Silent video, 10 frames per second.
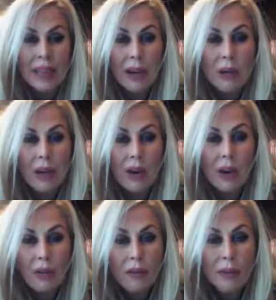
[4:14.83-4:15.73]
Now,
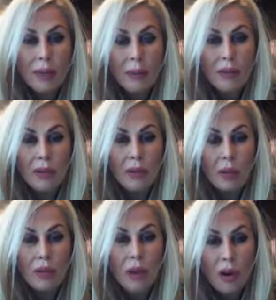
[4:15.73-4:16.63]
often people
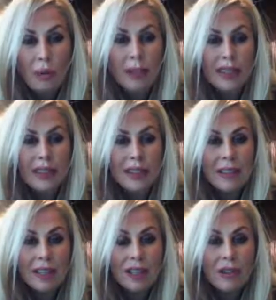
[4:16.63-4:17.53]
go wrong because
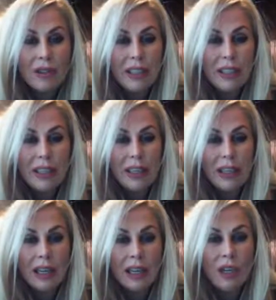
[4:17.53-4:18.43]
they're actually creating
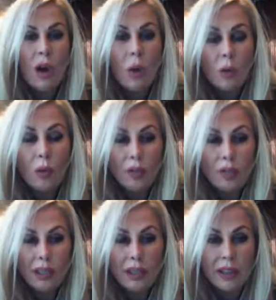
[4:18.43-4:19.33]
a goal
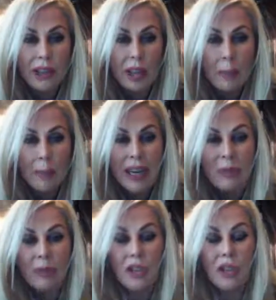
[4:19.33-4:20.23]
for the
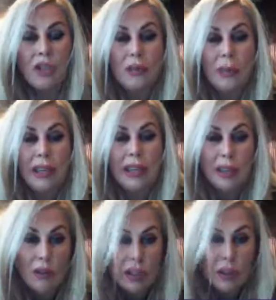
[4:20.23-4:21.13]
campaign, which could just be
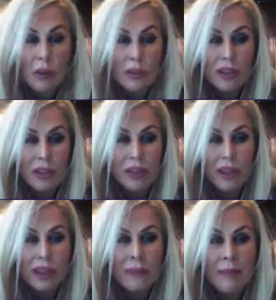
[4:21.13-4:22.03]
increased web
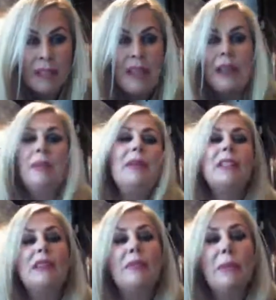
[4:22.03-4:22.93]
traffic. It
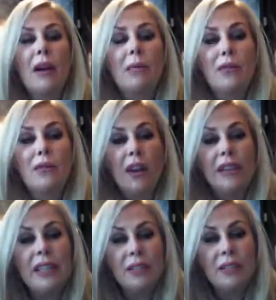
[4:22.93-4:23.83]
means that it becomes
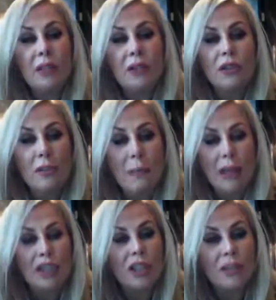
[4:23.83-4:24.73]
very difficult to
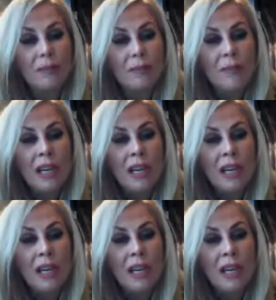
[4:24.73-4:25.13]
measure.